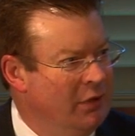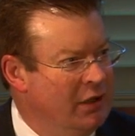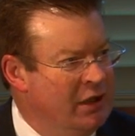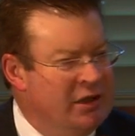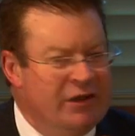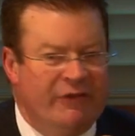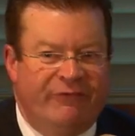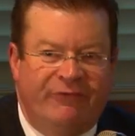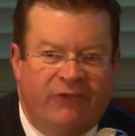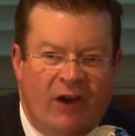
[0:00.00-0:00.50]

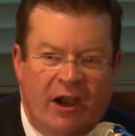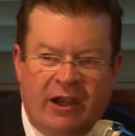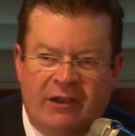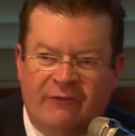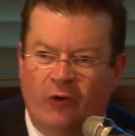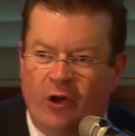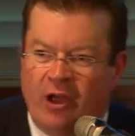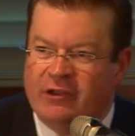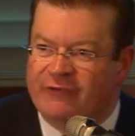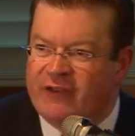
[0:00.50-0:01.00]
In the
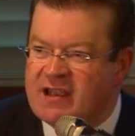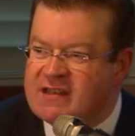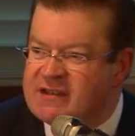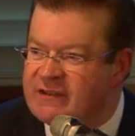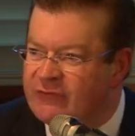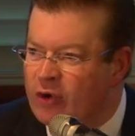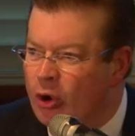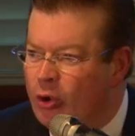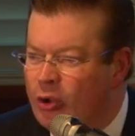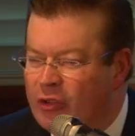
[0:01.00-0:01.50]
face
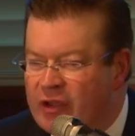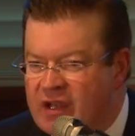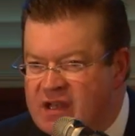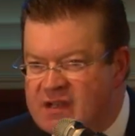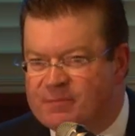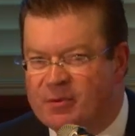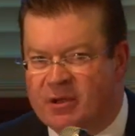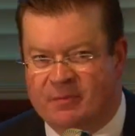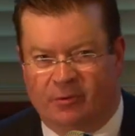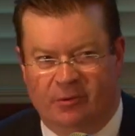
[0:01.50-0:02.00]
of all these
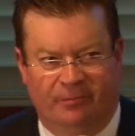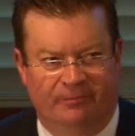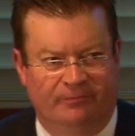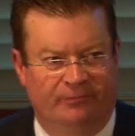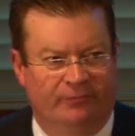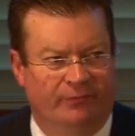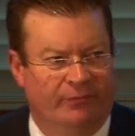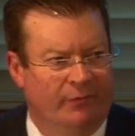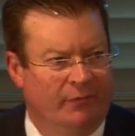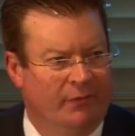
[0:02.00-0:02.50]
people,
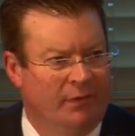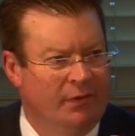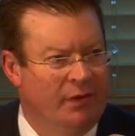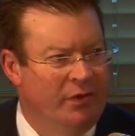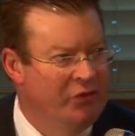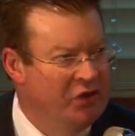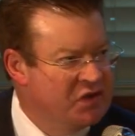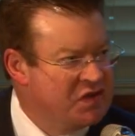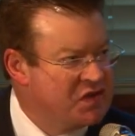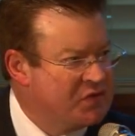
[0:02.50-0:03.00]

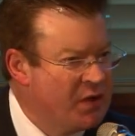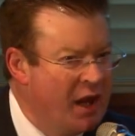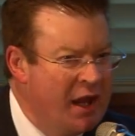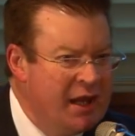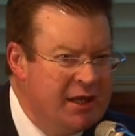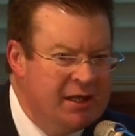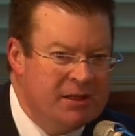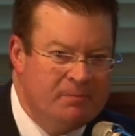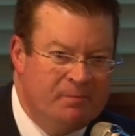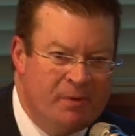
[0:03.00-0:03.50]
the
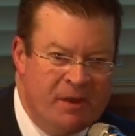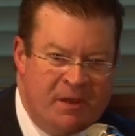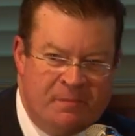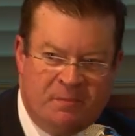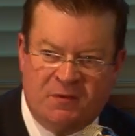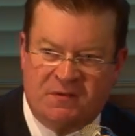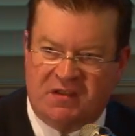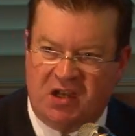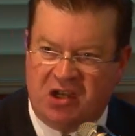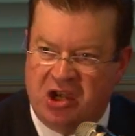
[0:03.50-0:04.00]
Australian
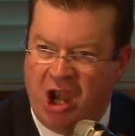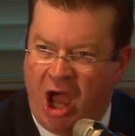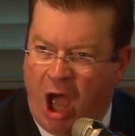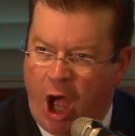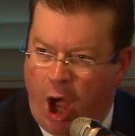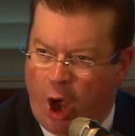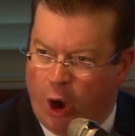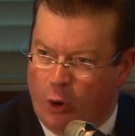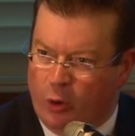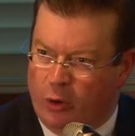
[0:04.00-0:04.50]
people said,
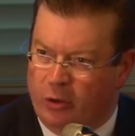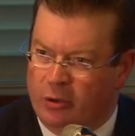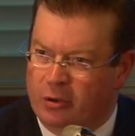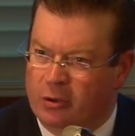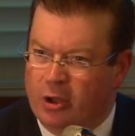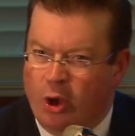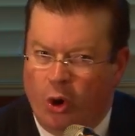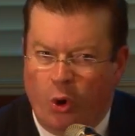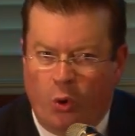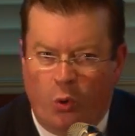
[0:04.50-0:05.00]
no,
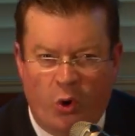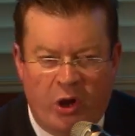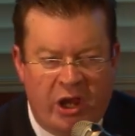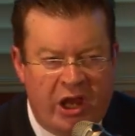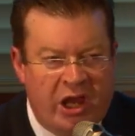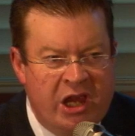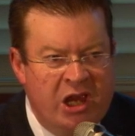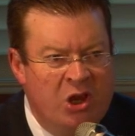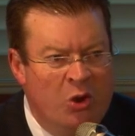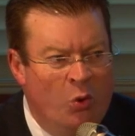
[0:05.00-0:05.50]

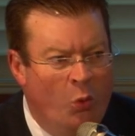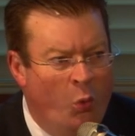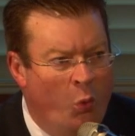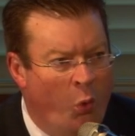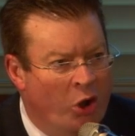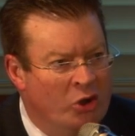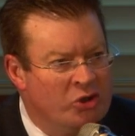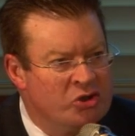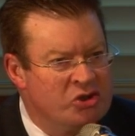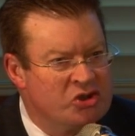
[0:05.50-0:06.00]
we
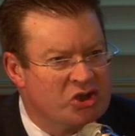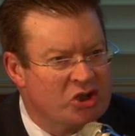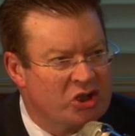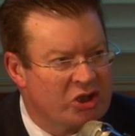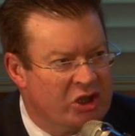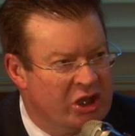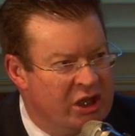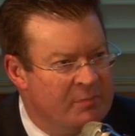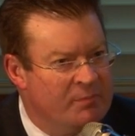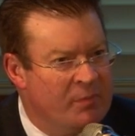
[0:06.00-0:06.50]
want to
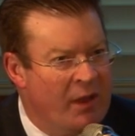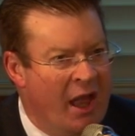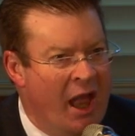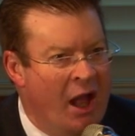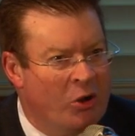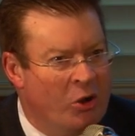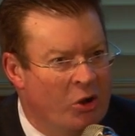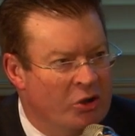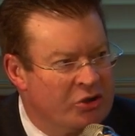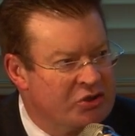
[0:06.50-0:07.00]
keep
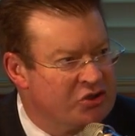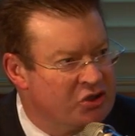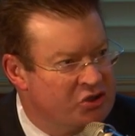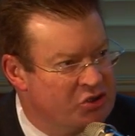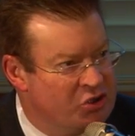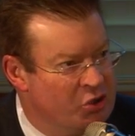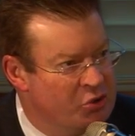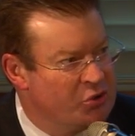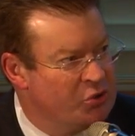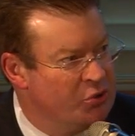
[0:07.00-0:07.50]
our
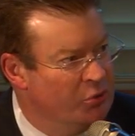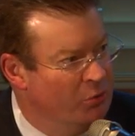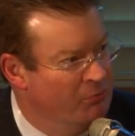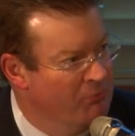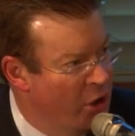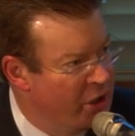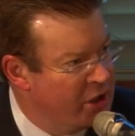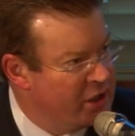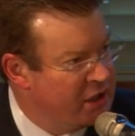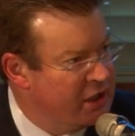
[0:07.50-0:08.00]
constitutional
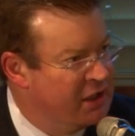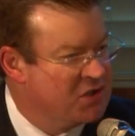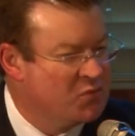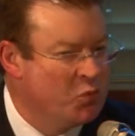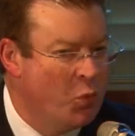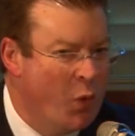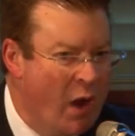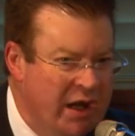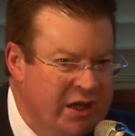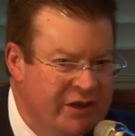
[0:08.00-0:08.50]
monarchy. And
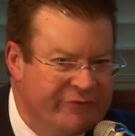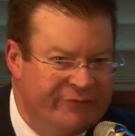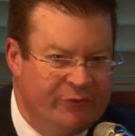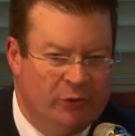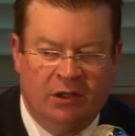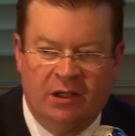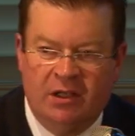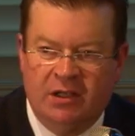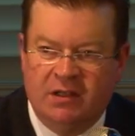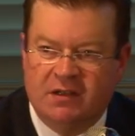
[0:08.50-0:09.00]
it's
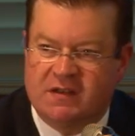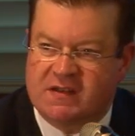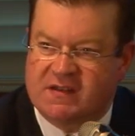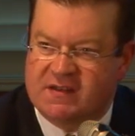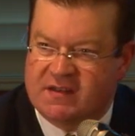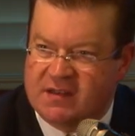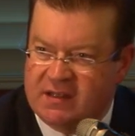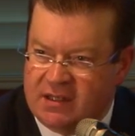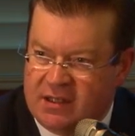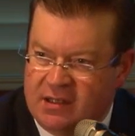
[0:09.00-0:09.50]
wonderful to
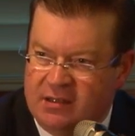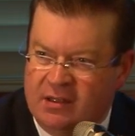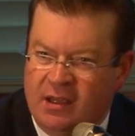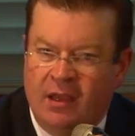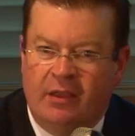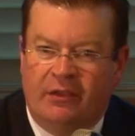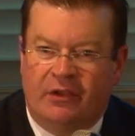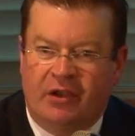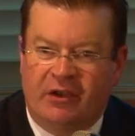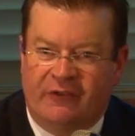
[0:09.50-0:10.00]
see
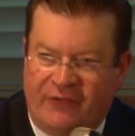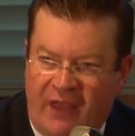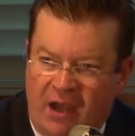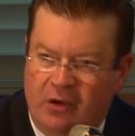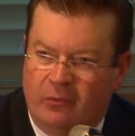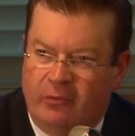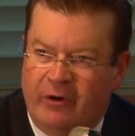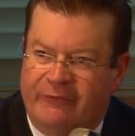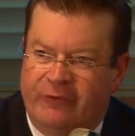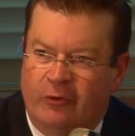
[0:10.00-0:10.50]
that if
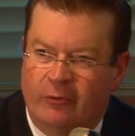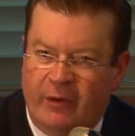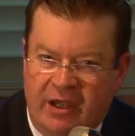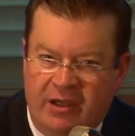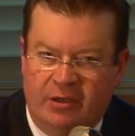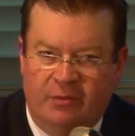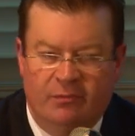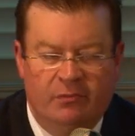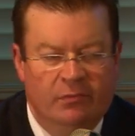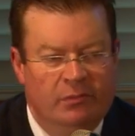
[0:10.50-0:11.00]
that
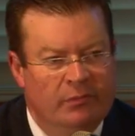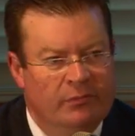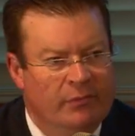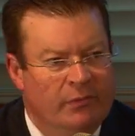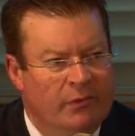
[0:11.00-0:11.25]
referendum